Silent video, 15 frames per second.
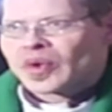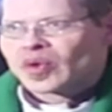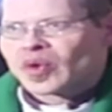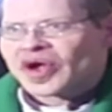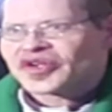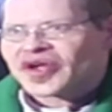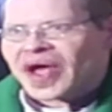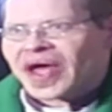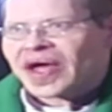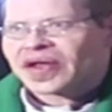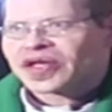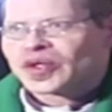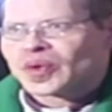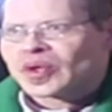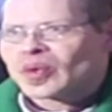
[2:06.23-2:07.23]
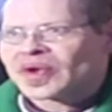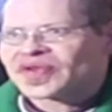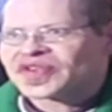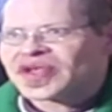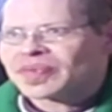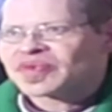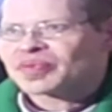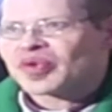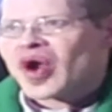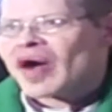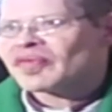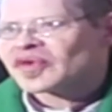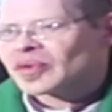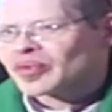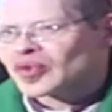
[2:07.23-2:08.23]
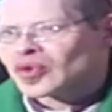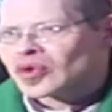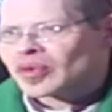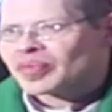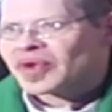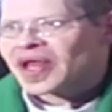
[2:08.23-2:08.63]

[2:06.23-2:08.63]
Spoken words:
We rush ahead doing what seems profitable or